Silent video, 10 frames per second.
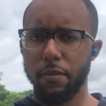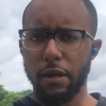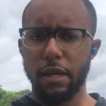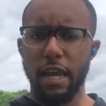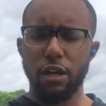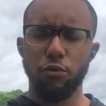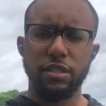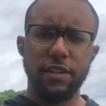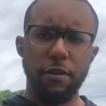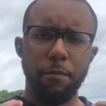okay, and you
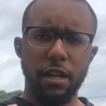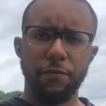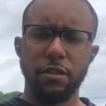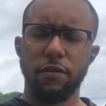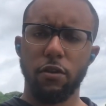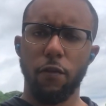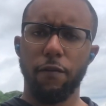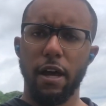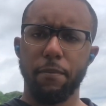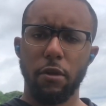receive the benefits of
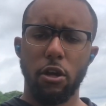NoFap,